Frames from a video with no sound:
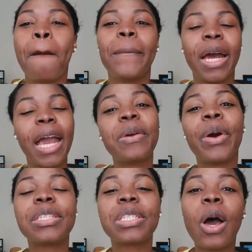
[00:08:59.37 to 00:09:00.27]
But
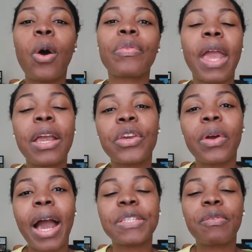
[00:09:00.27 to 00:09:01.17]
anyway, so thank
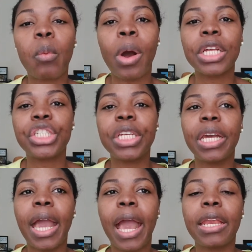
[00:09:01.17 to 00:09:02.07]
you guys for
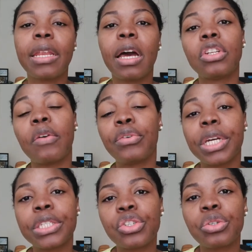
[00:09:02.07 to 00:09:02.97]
watching, and don't
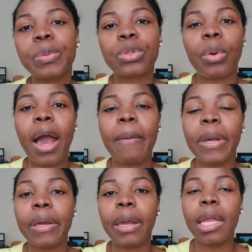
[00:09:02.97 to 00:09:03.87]
forget to subscribe
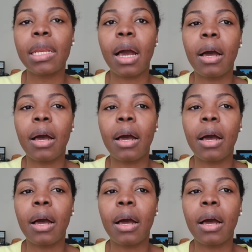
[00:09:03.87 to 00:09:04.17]
again.